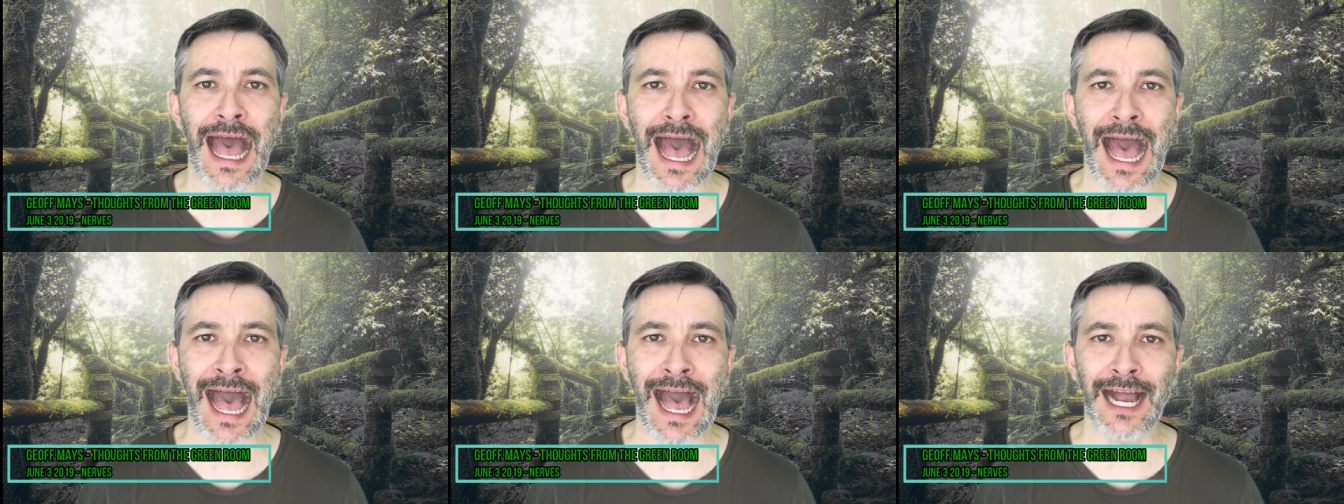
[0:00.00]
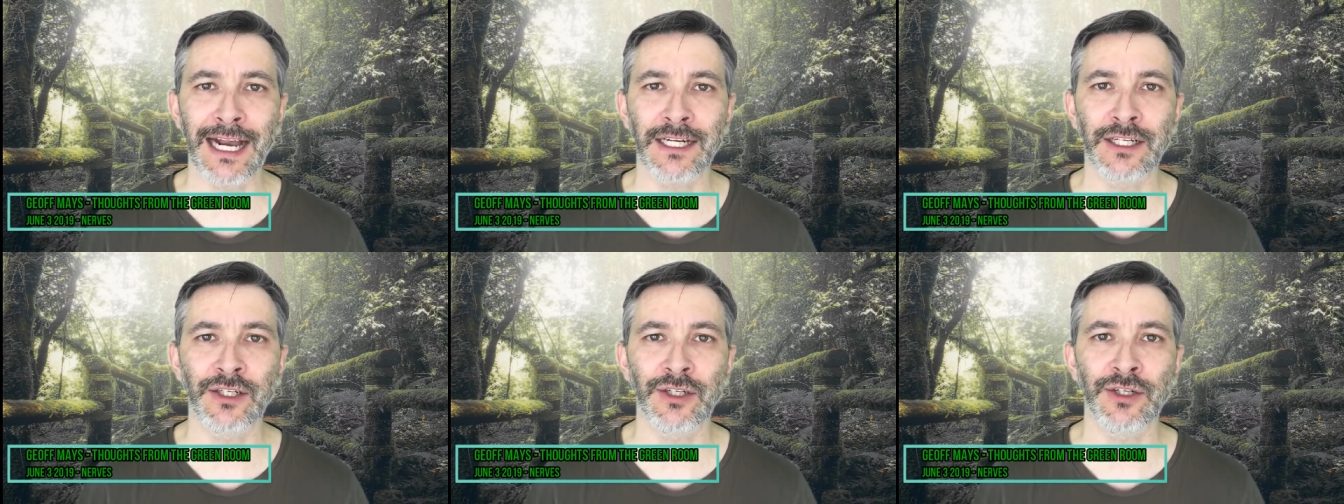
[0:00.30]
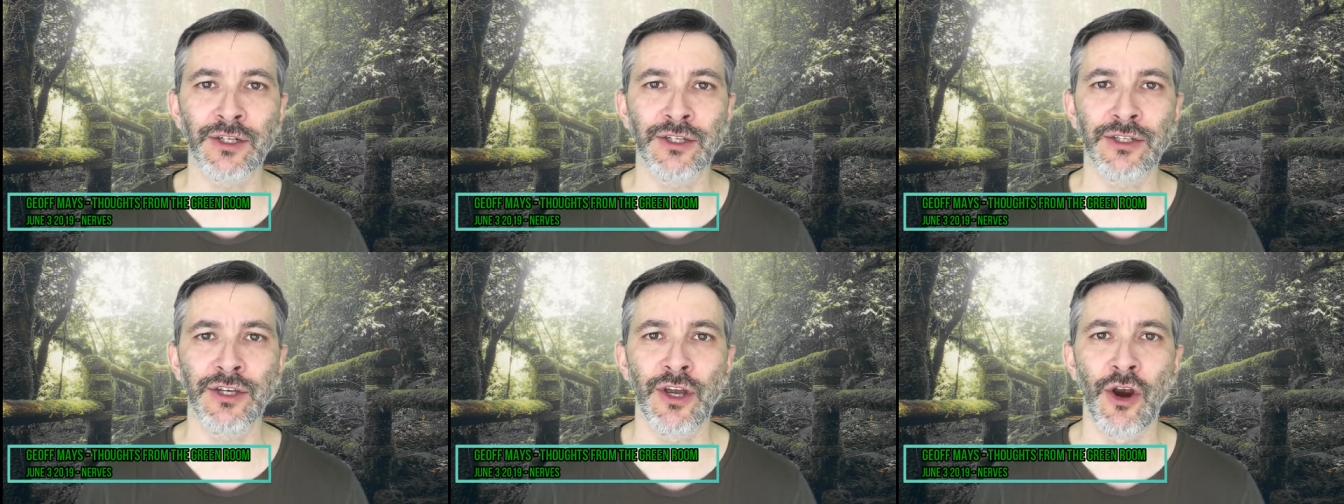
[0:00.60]

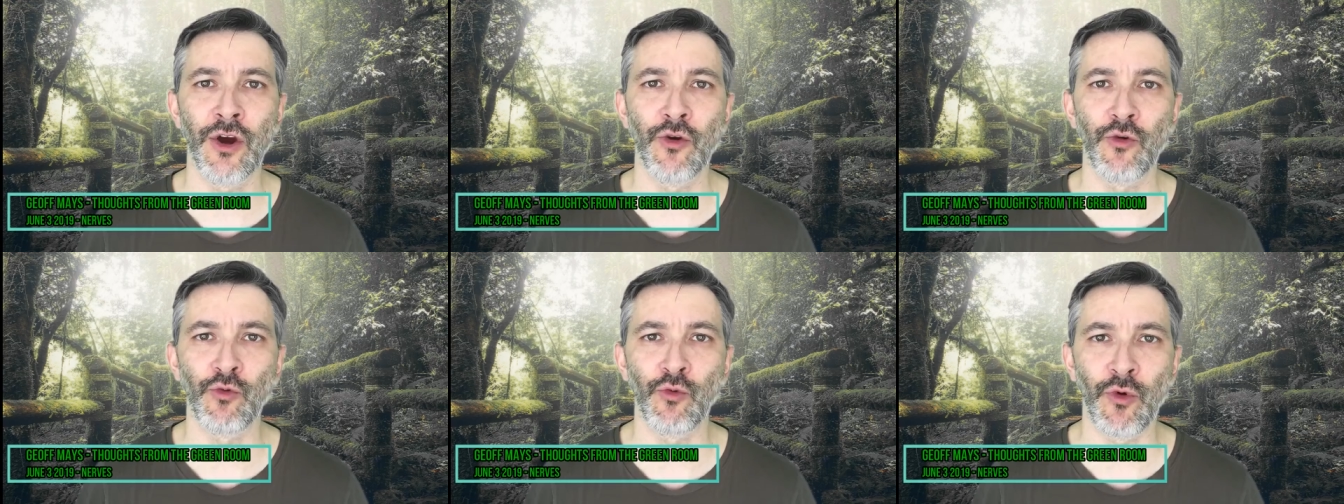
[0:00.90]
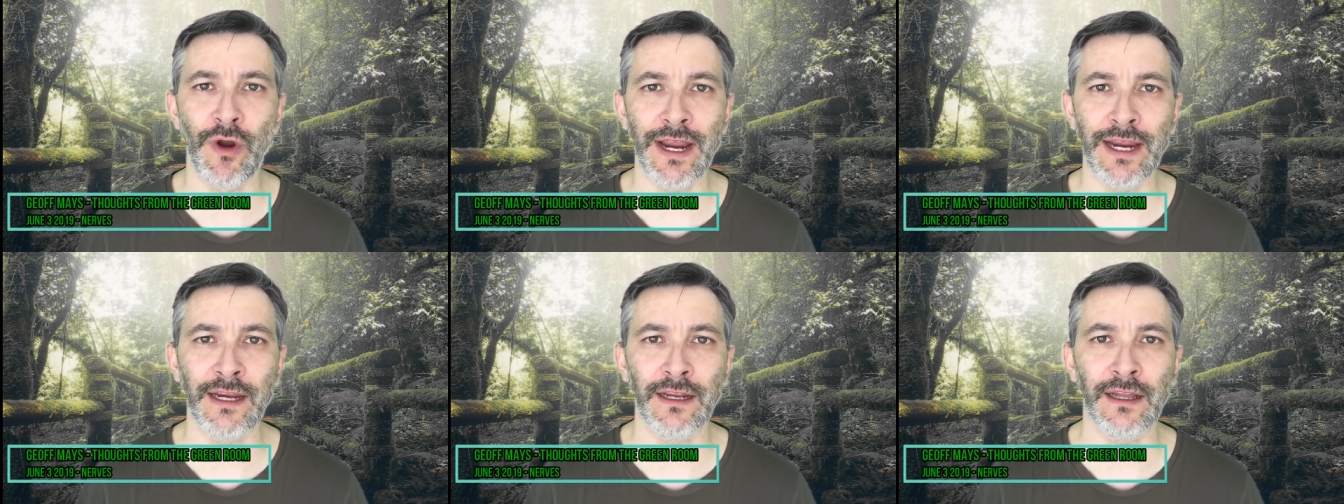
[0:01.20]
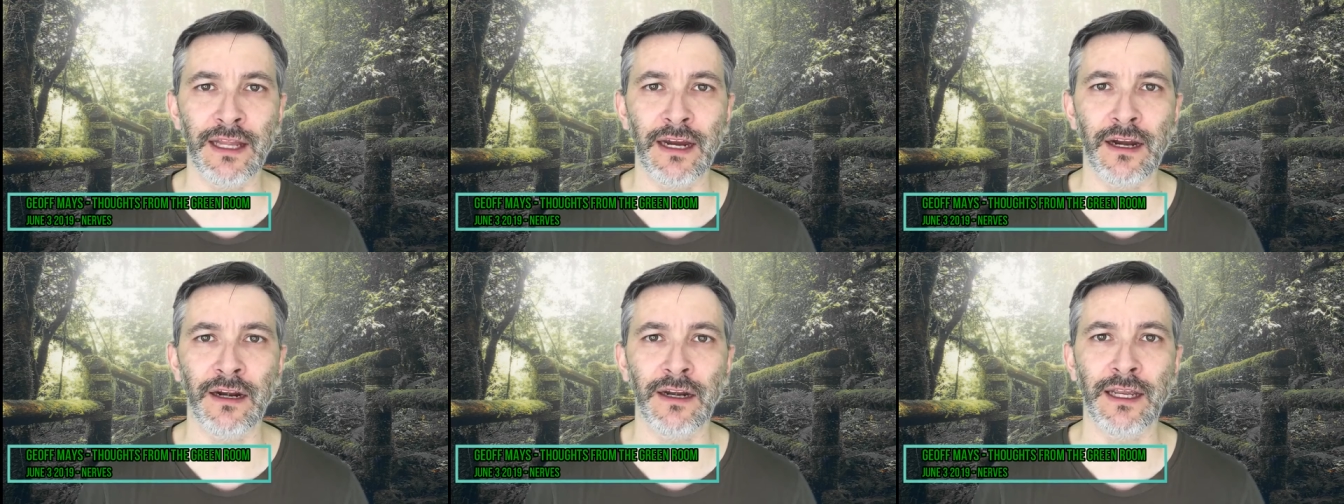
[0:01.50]
actors
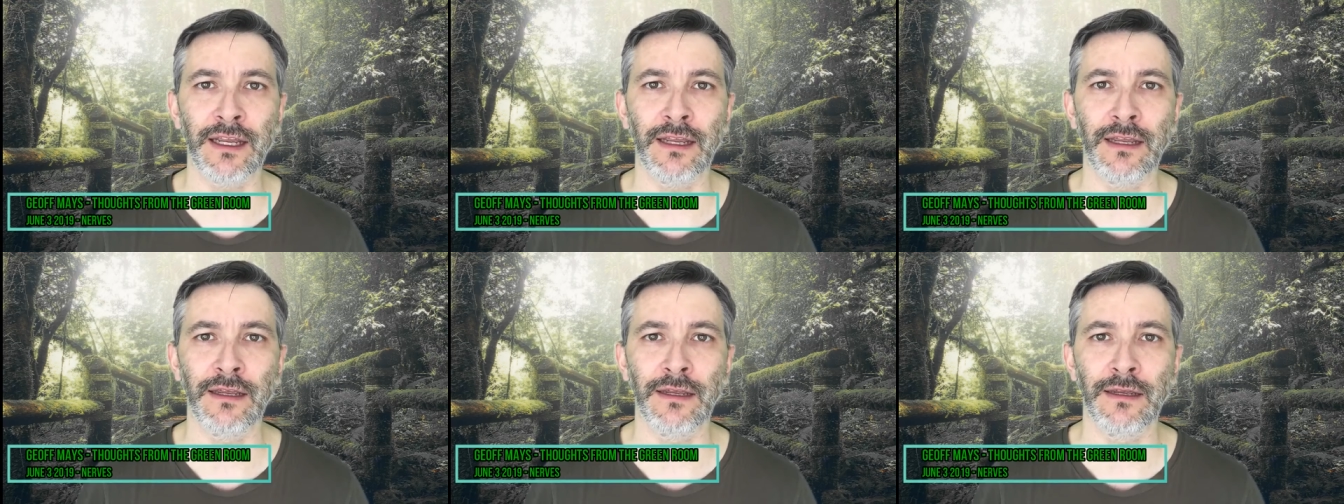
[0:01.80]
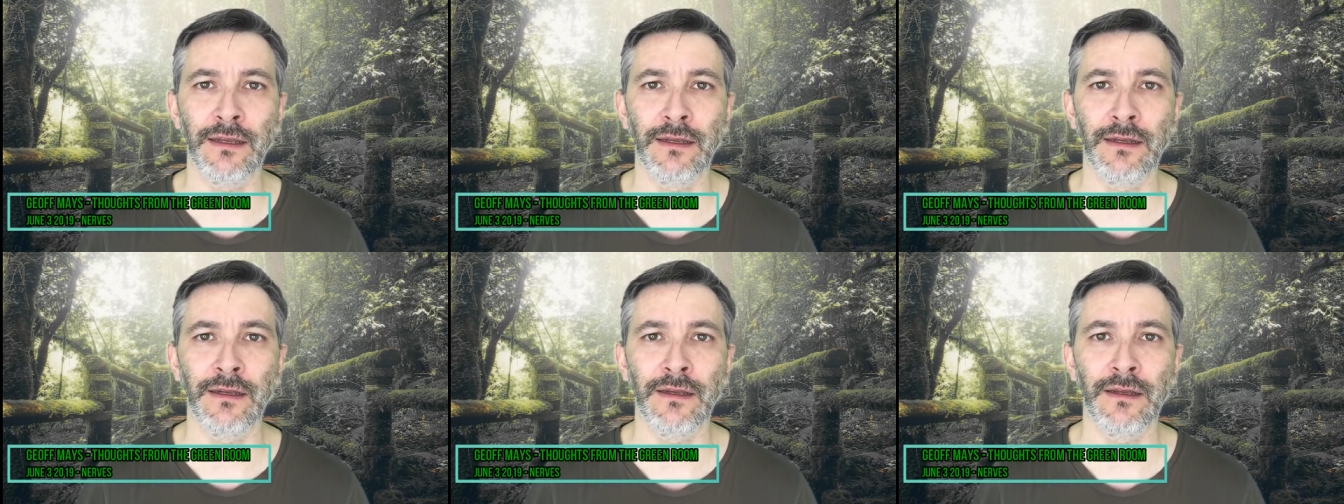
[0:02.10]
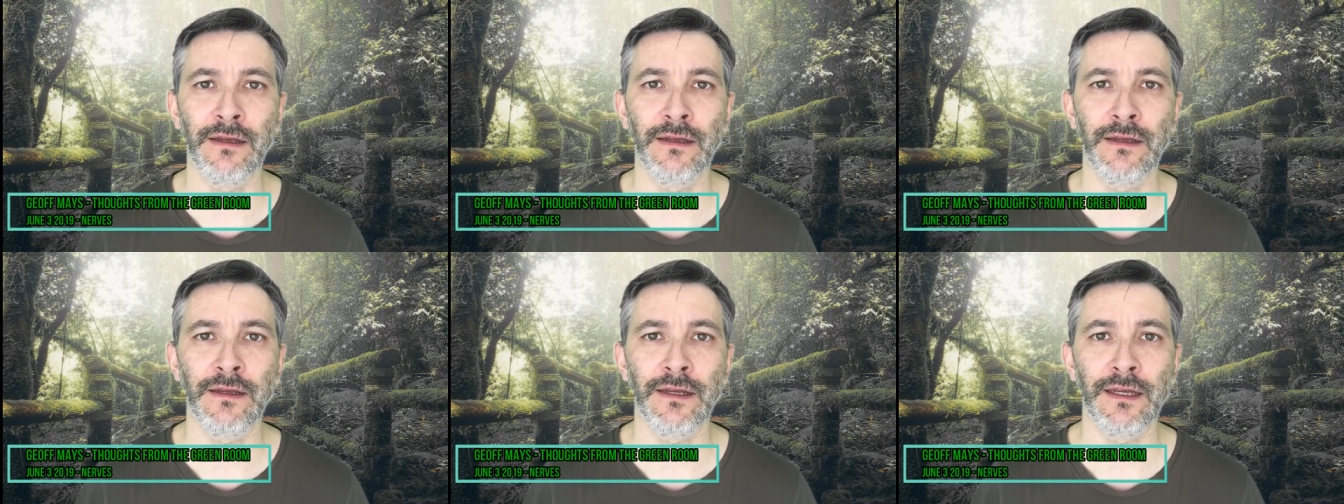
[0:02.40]
regularly
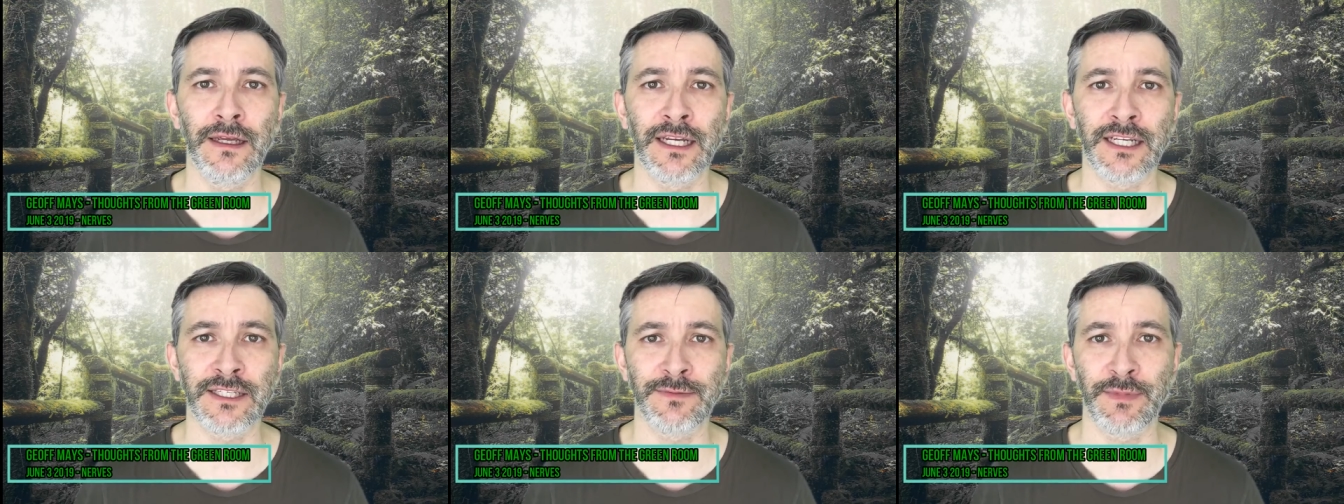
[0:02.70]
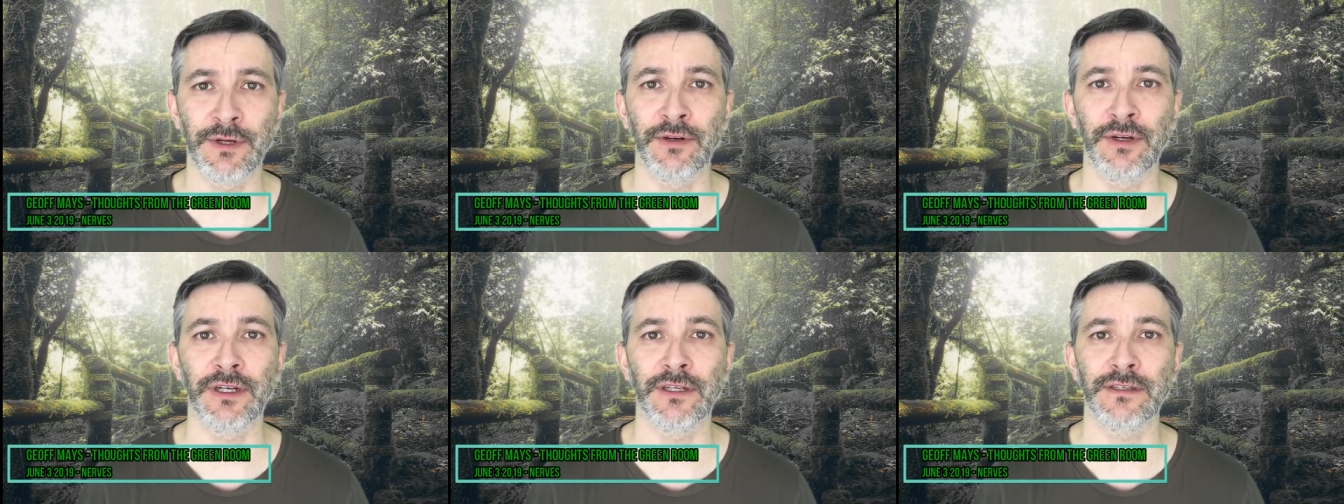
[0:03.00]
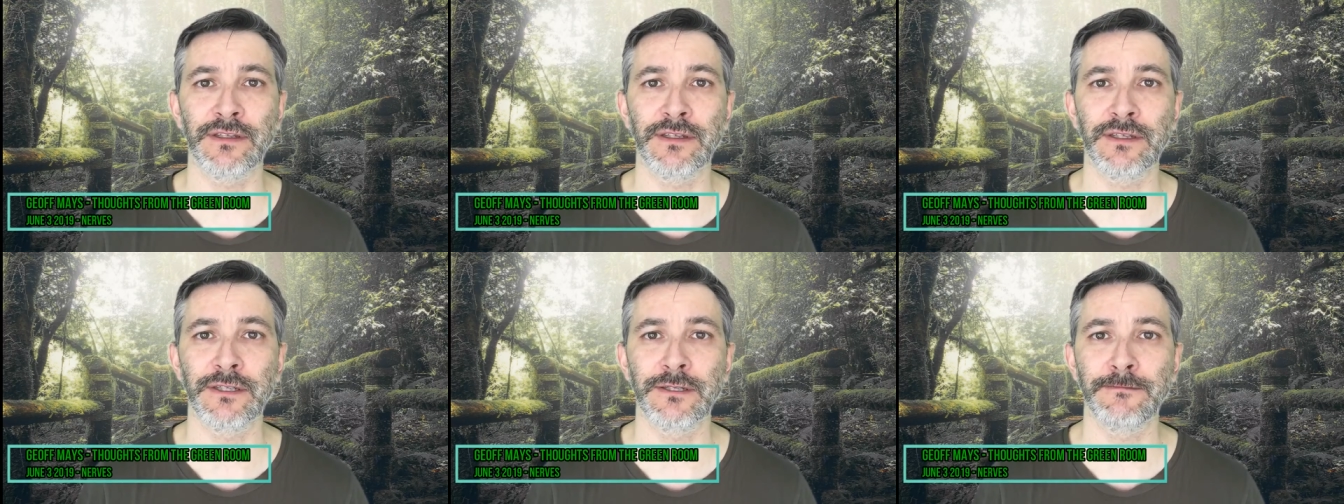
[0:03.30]

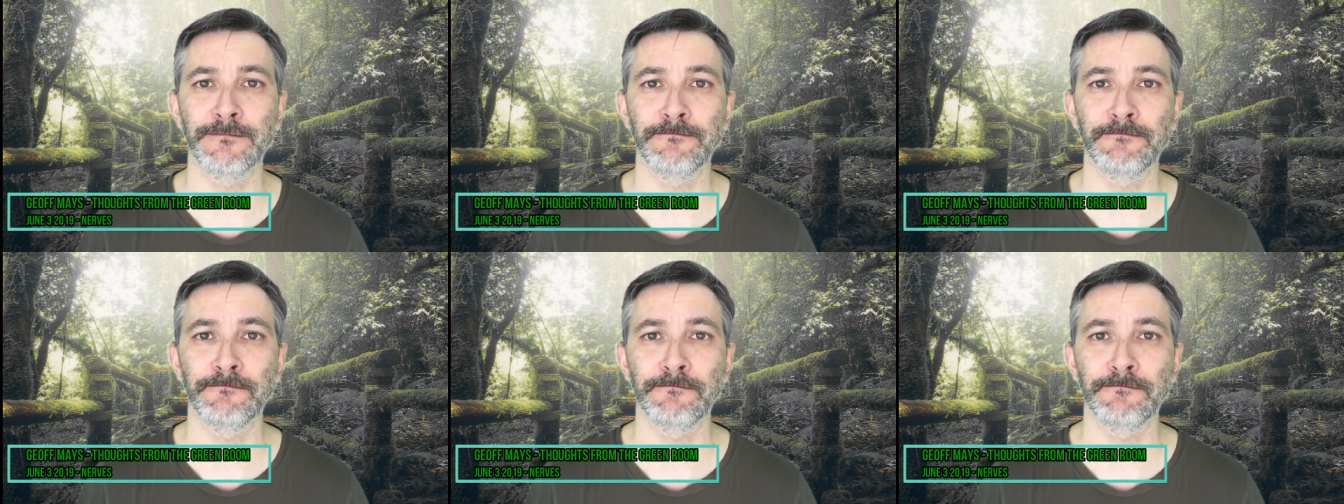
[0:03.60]
experience.